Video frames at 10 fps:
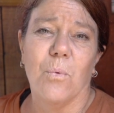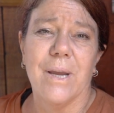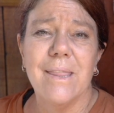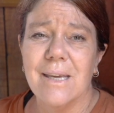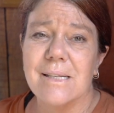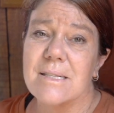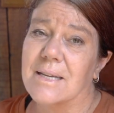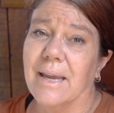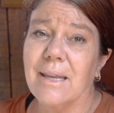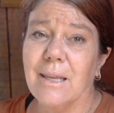where that's
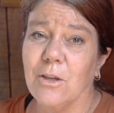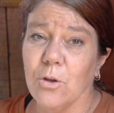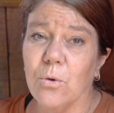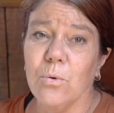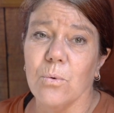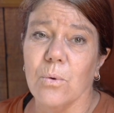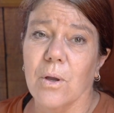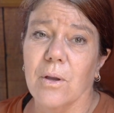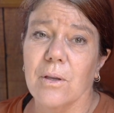taking you.